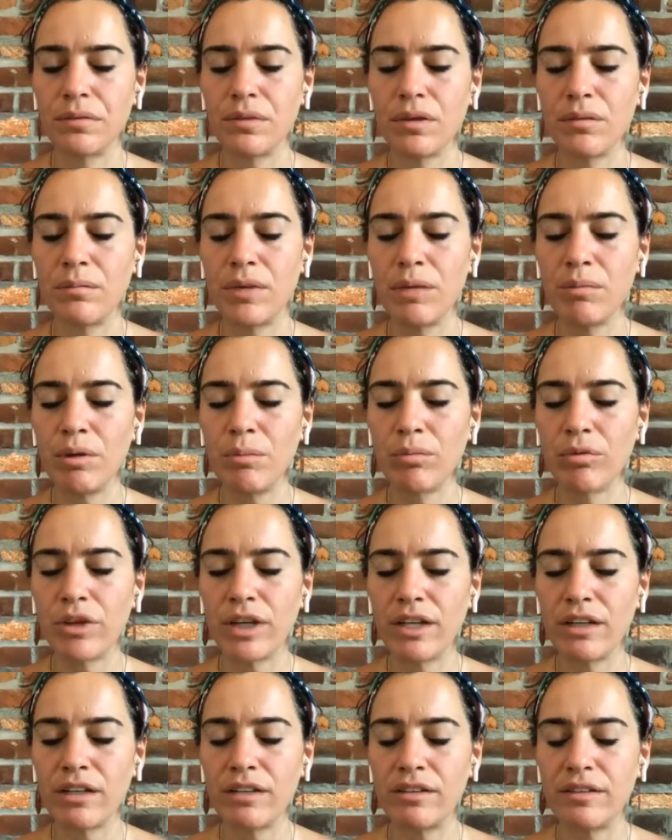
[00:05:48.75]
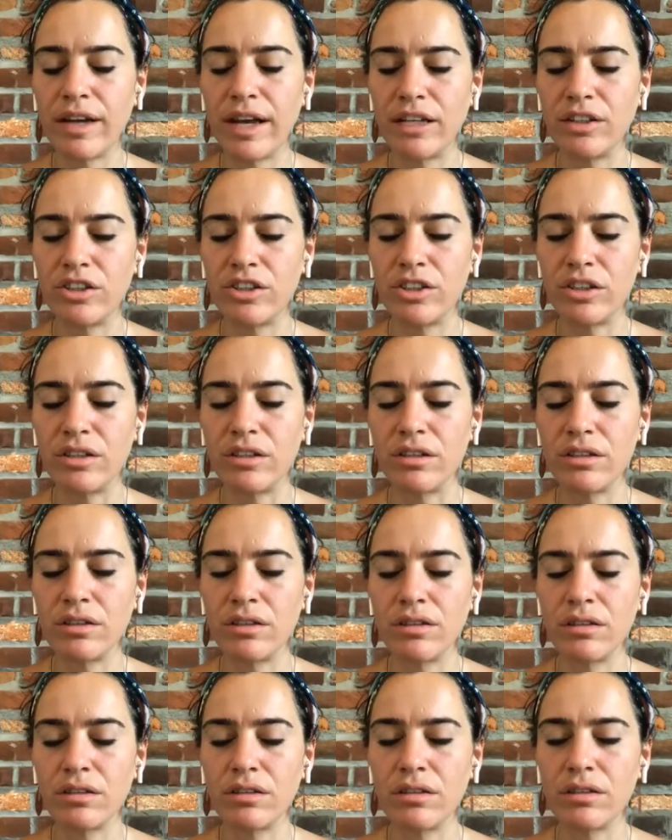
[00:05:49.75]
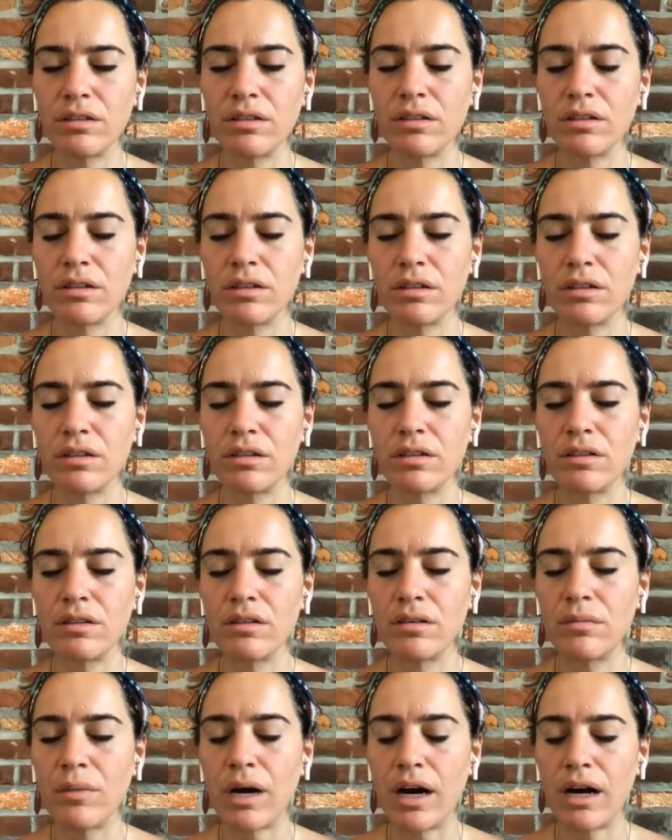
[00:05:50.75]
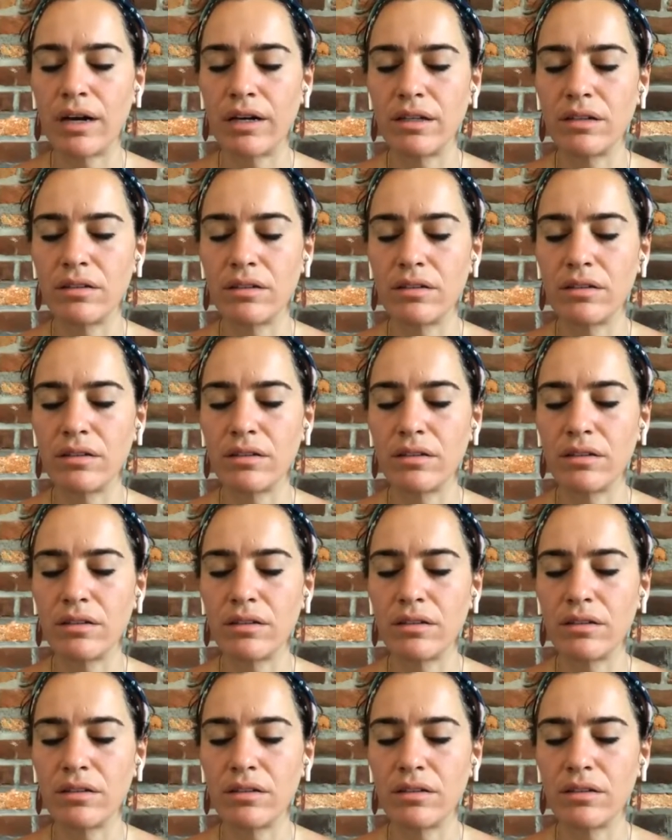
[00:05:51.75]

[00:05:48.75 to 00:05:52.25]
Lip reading: maybe bring an intention to mind.